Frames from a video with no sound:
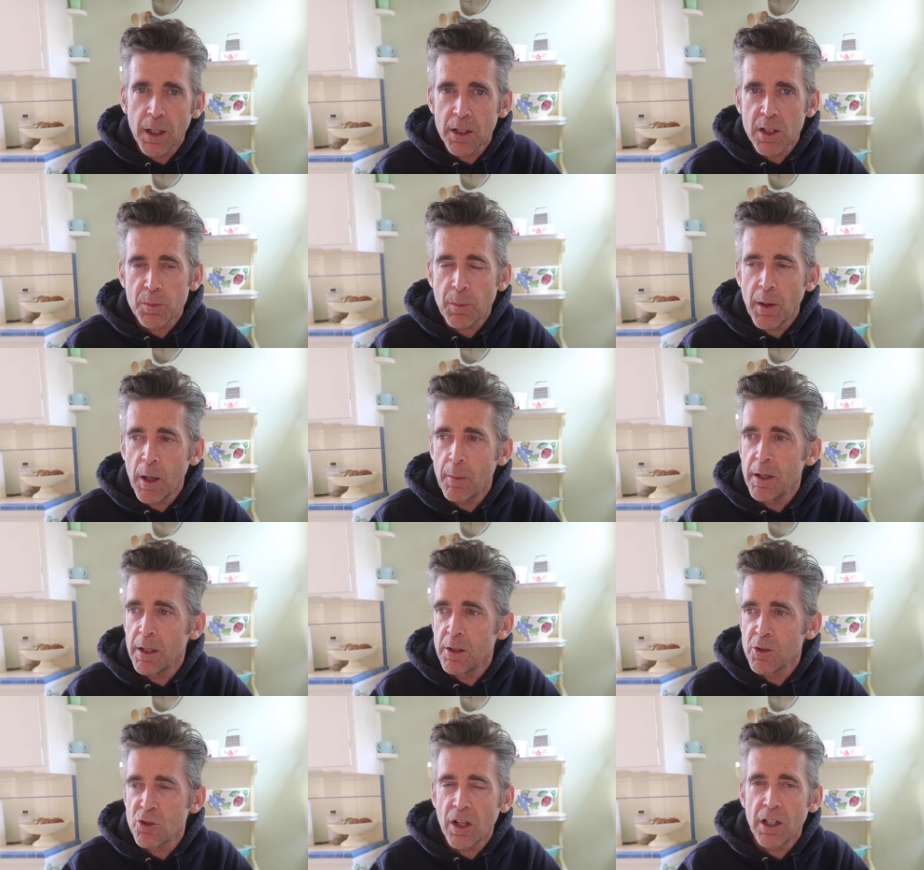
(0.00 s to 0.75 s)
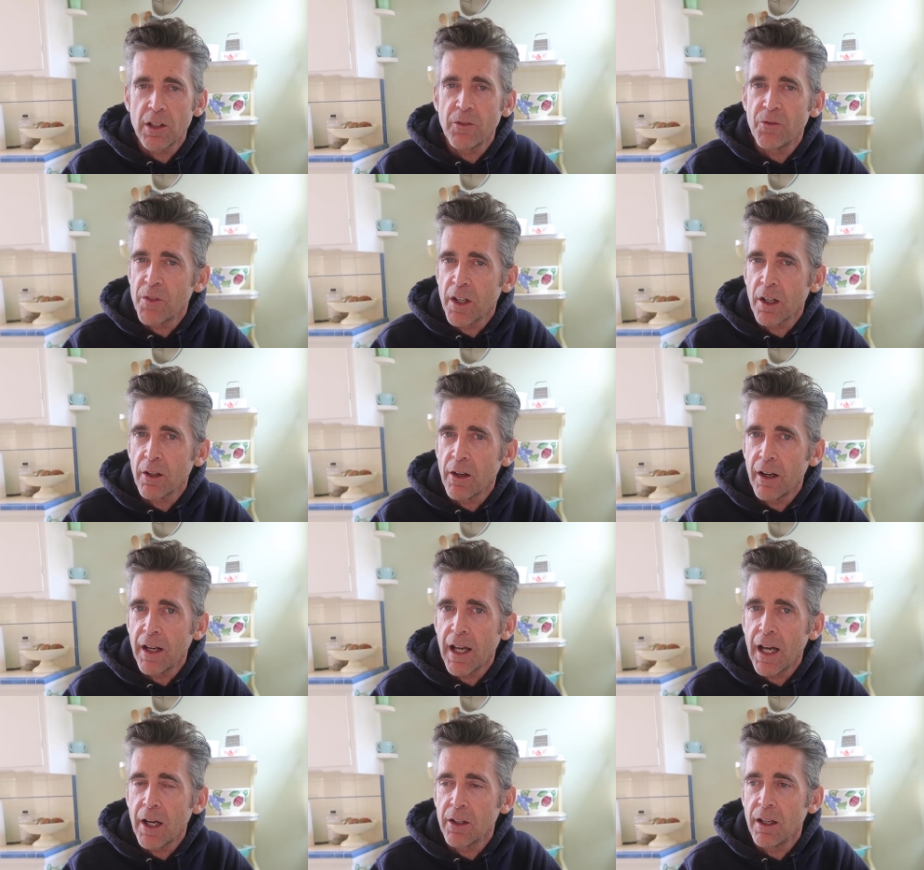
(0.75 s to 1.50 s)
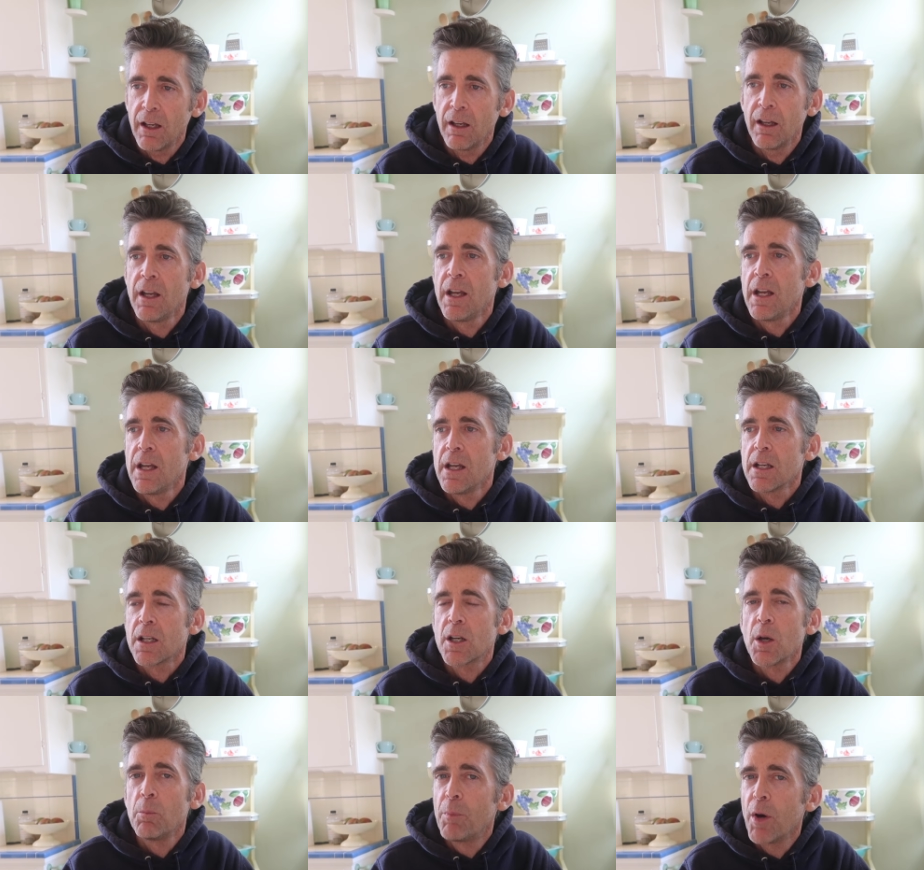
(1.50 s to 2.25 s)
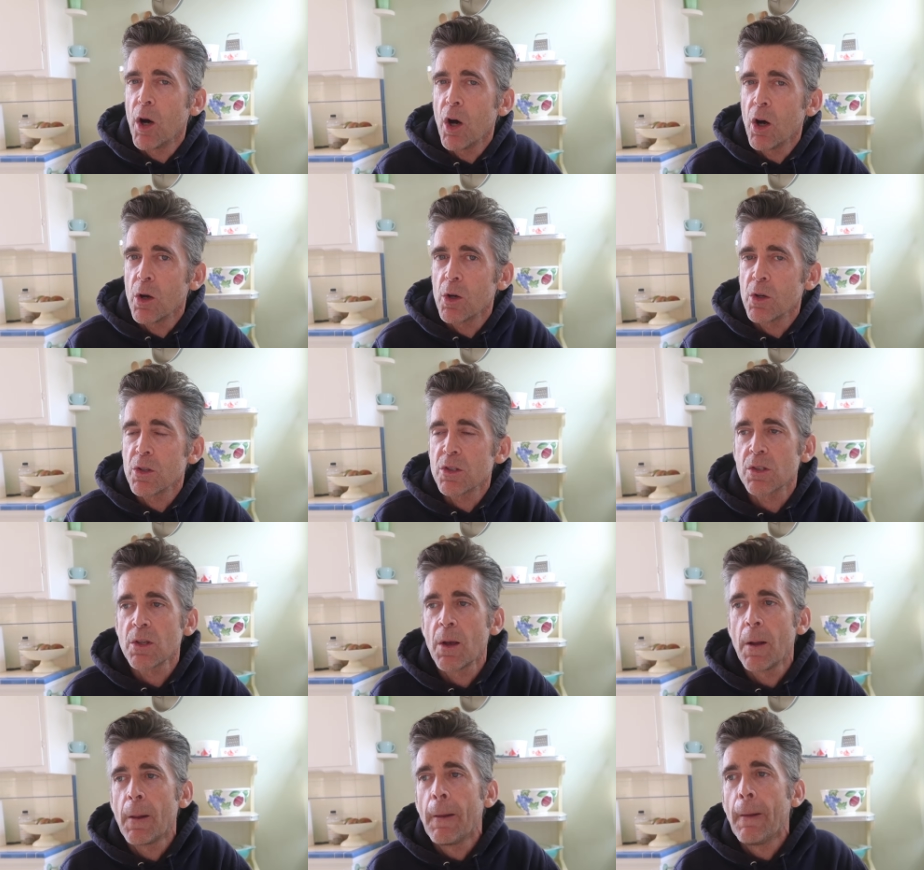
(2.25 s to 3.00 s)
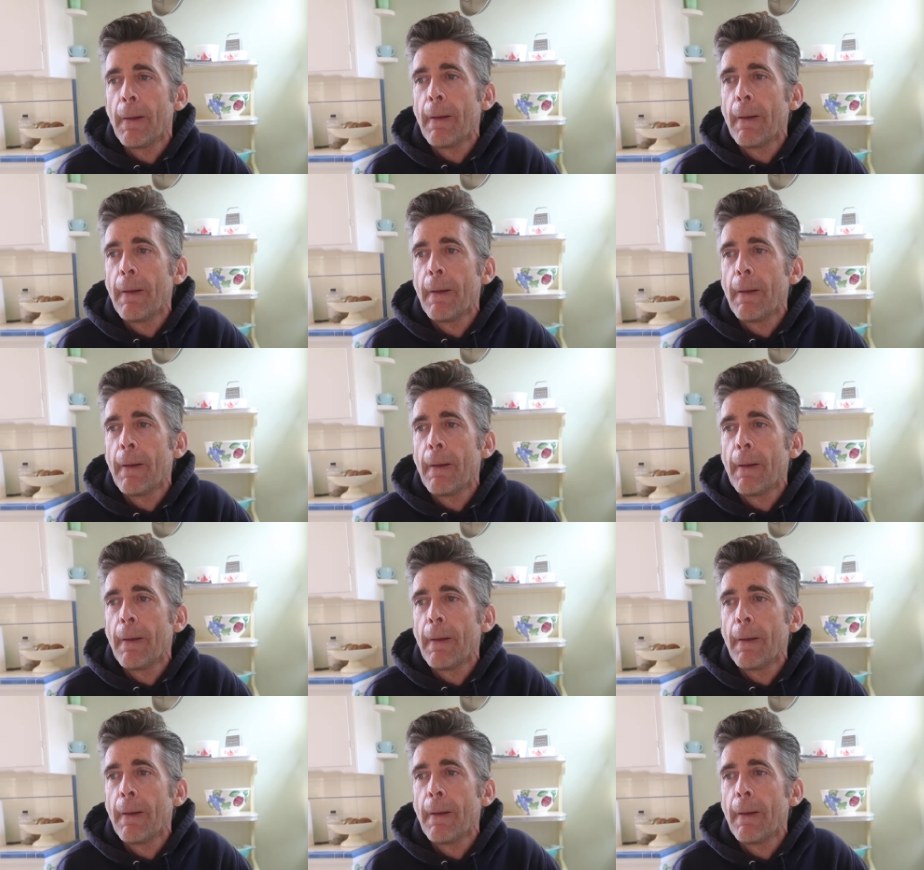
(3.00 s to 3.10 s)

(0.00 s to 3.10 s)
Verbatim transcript: experimented, trying to figure out how to compose.